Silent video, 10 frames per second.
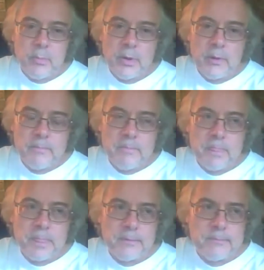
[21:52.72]
But
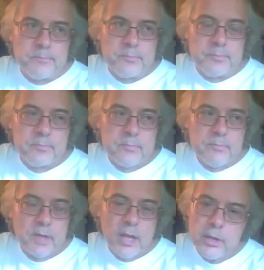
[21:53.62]

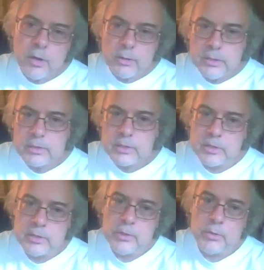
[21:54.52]
he called his
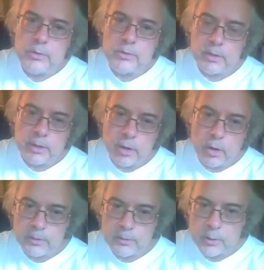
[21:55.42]
constituents, so like
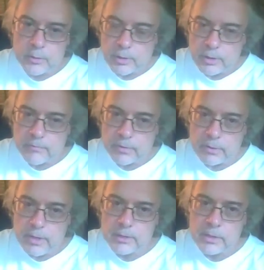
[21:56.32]
all, like the, a lot of the.
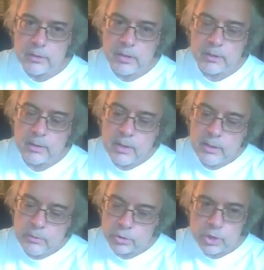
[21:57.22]
He said like,
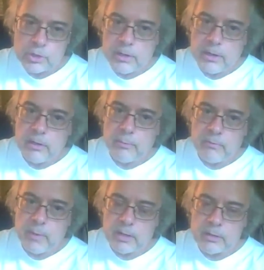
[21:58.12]
"There's just an element of
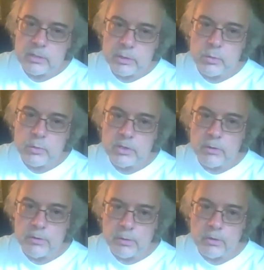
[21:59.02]
my constituency
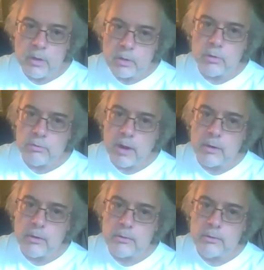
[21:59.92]
or that are knuckle
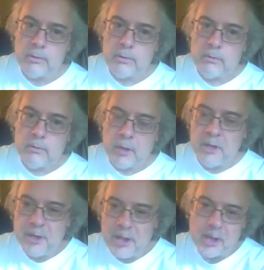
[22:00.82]

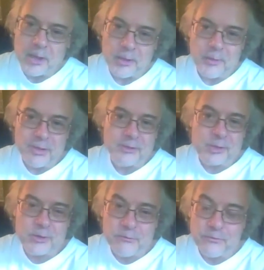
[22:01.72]
draggers." I mean, it's
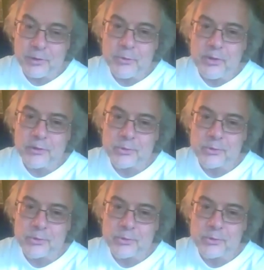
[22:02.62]
just a funny way to